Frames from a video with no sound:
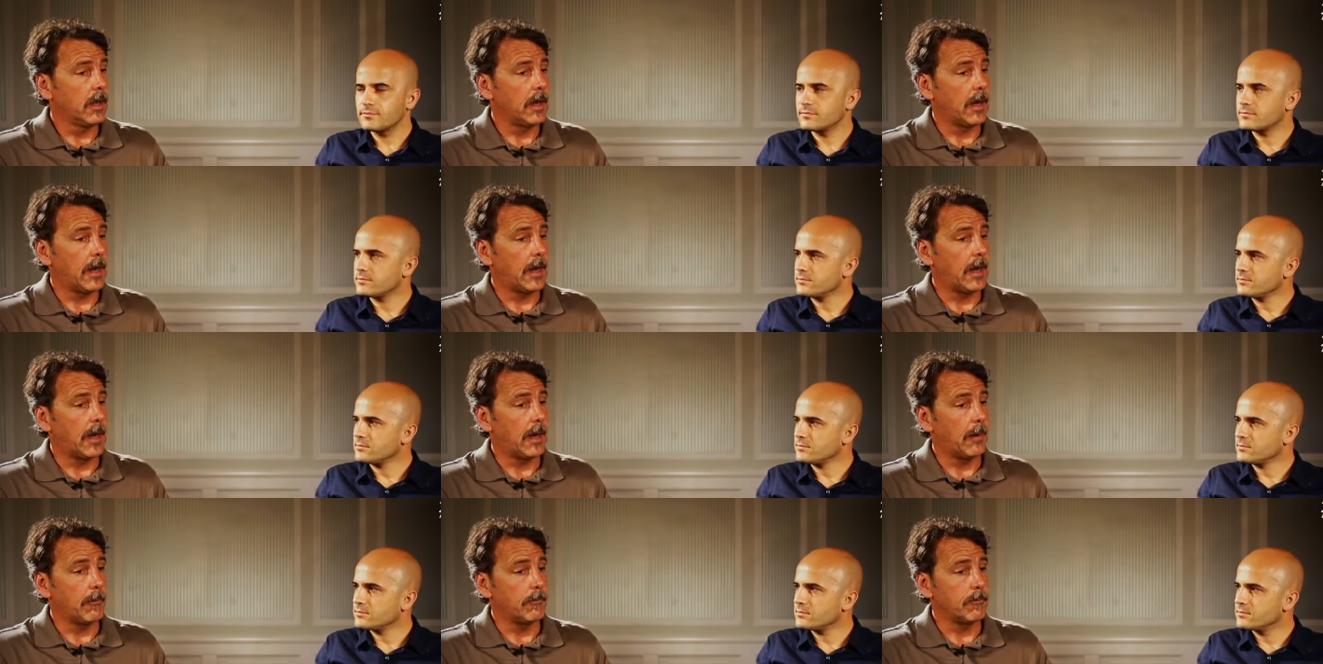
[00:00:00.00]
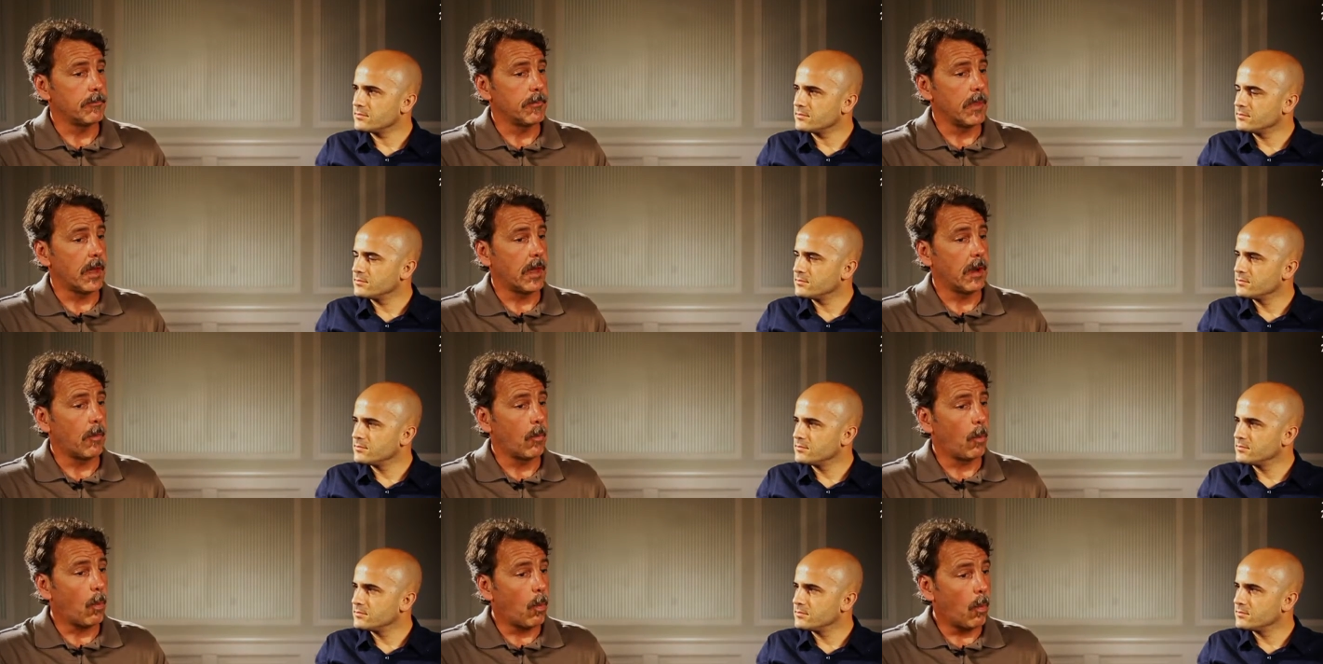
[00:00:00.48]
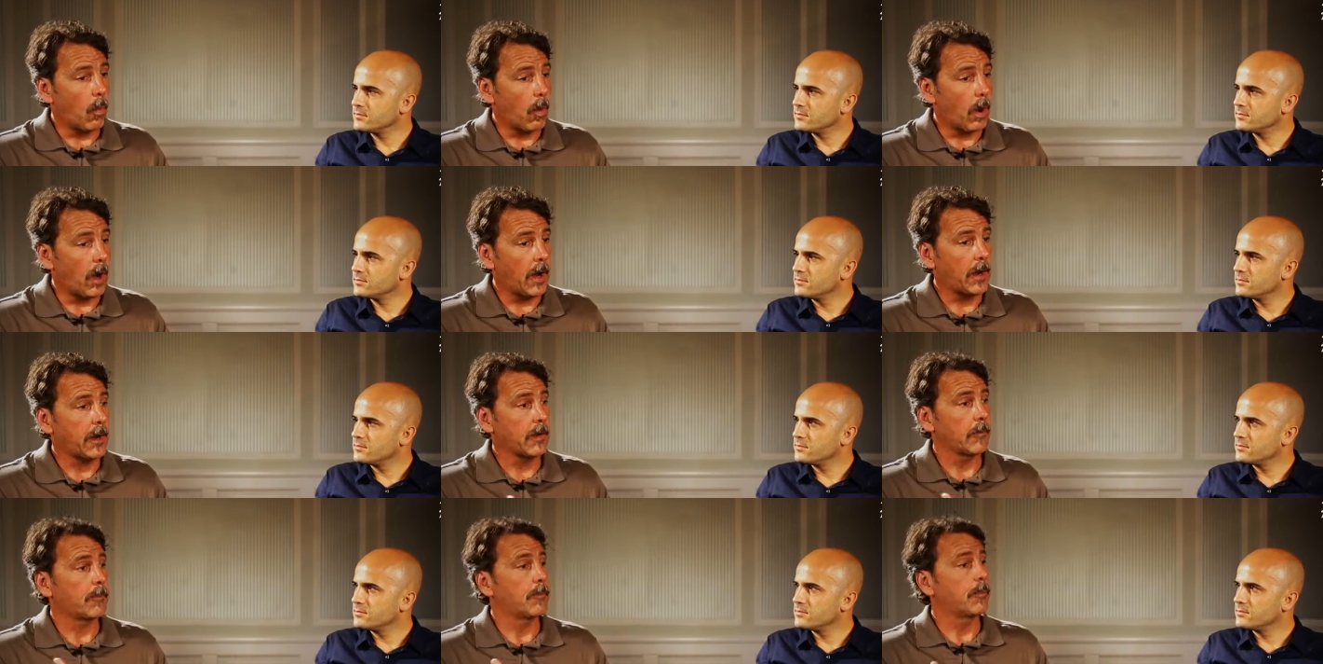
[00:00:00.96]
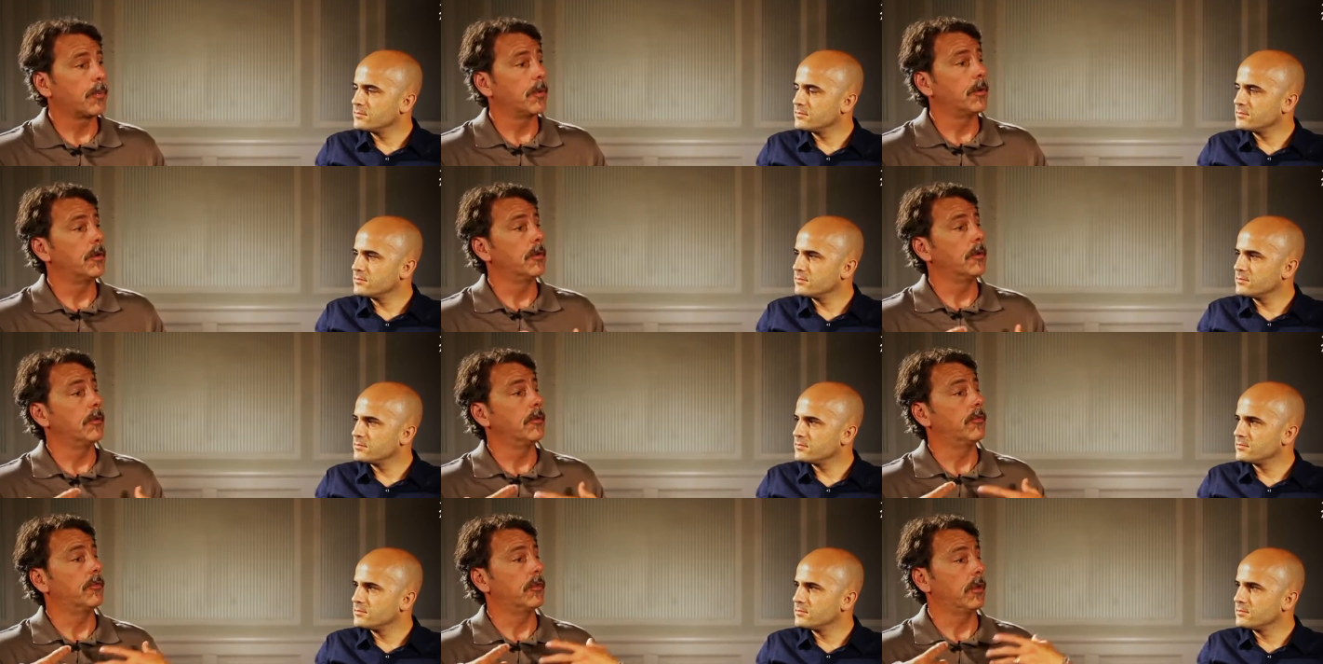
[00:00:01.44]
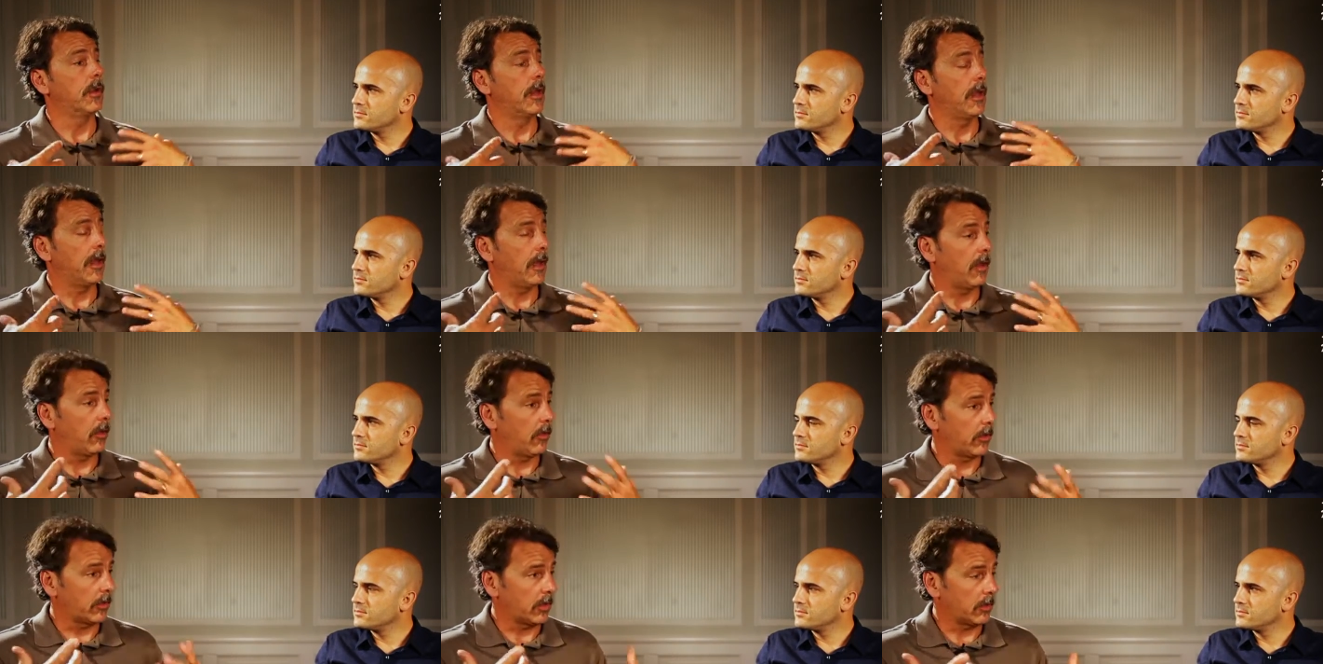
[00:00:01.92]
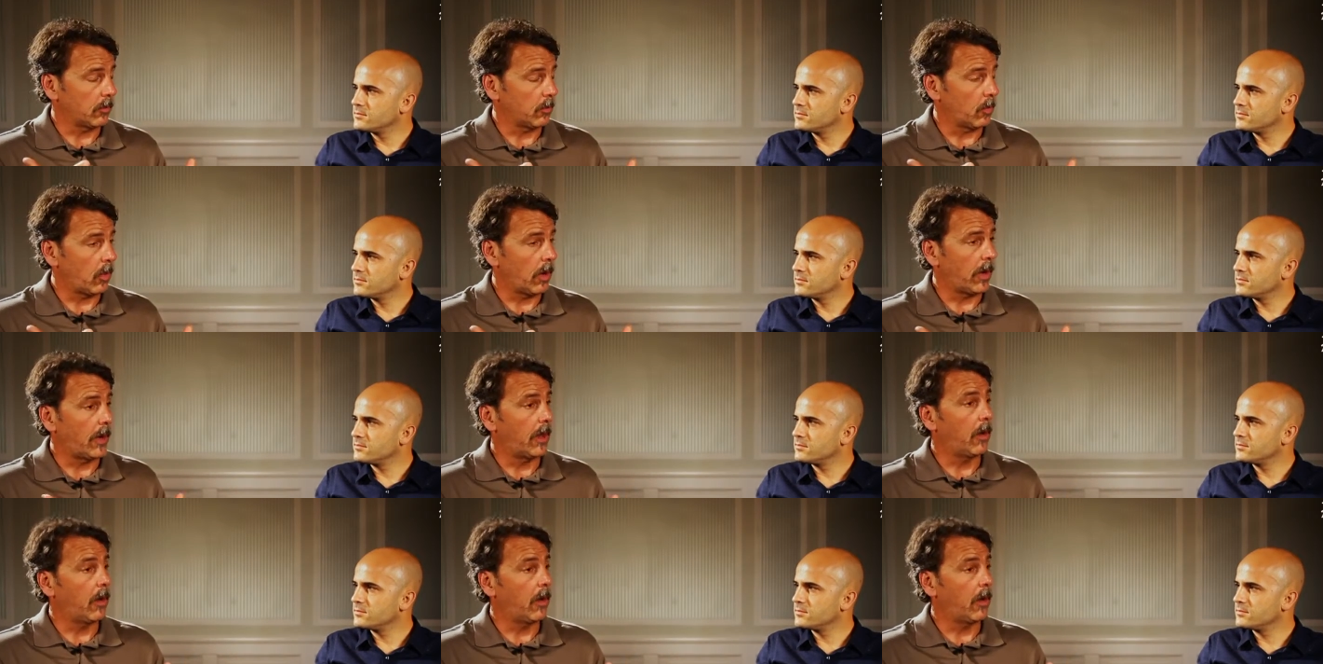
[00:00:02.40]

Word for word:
Speaker 1: I want to produce an elegant wine.